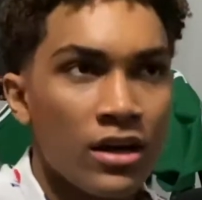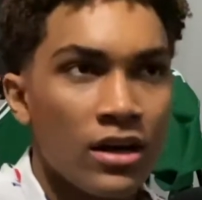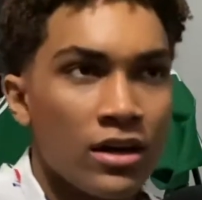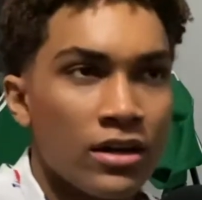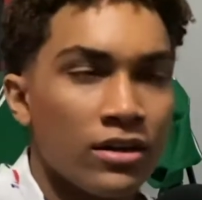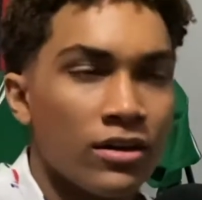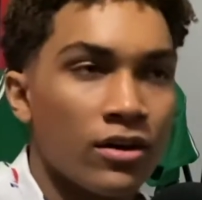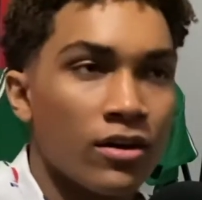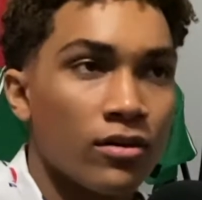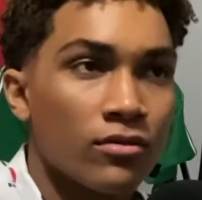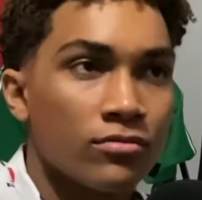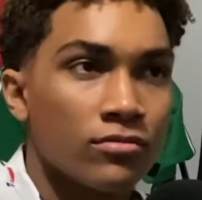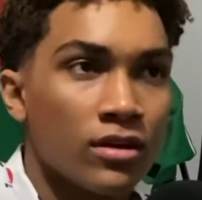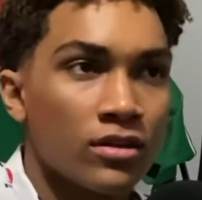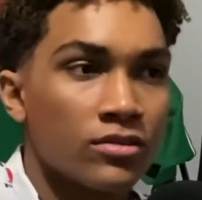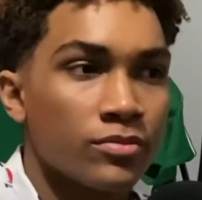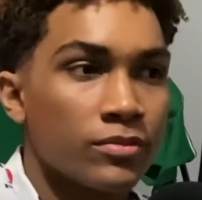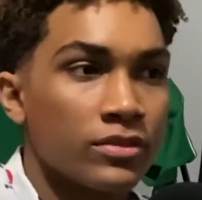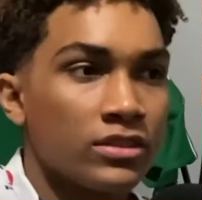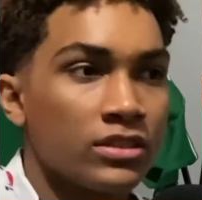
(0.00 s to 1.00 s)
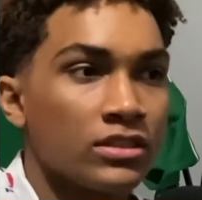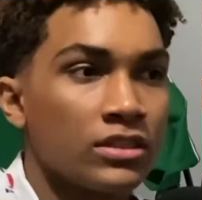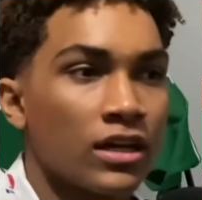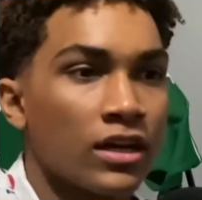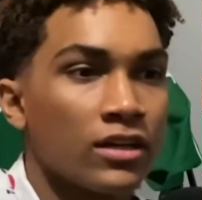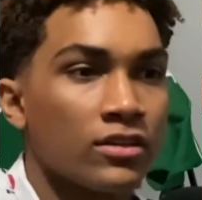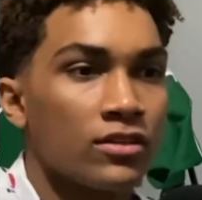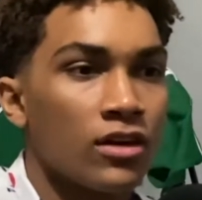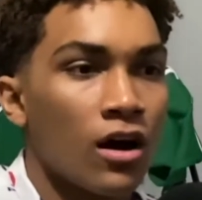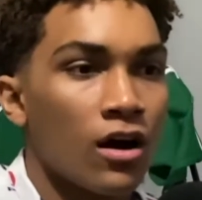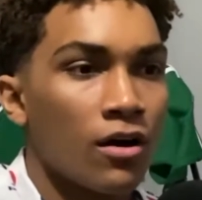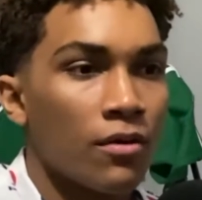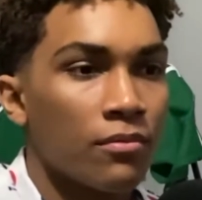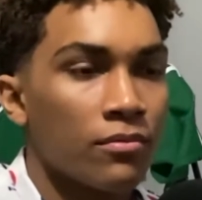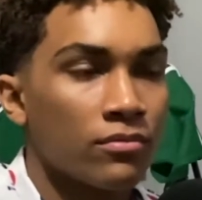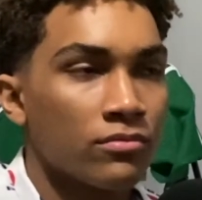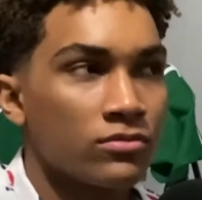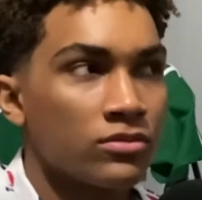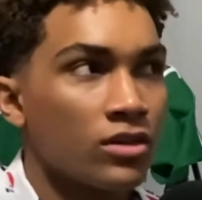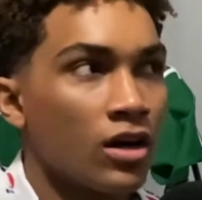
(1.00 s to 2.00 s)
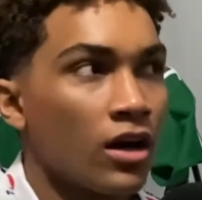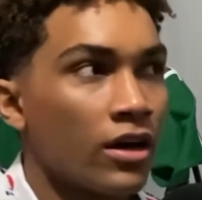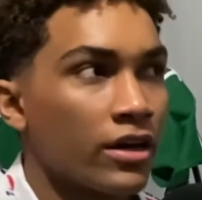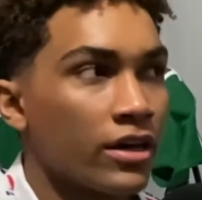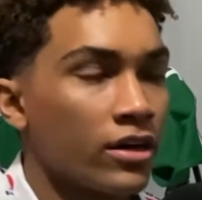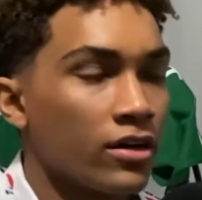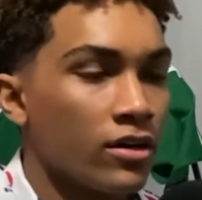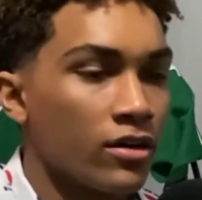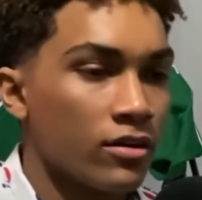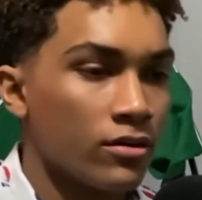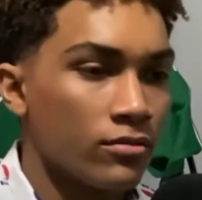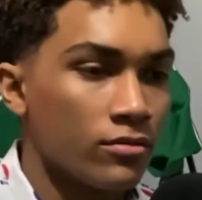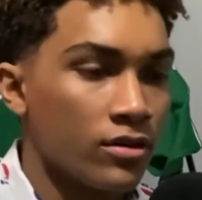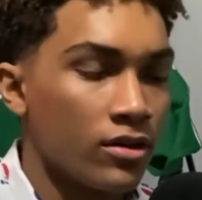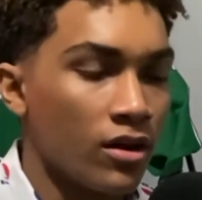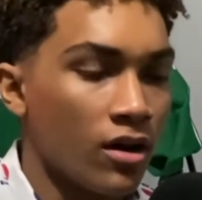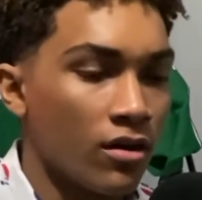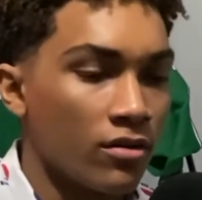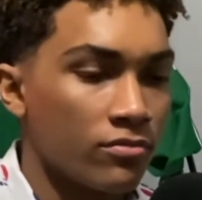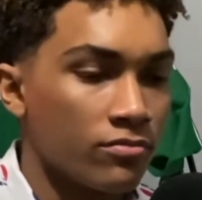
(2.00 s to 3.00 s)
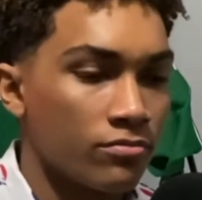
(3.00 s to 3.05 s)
You know, as much as I can talk here and, you know,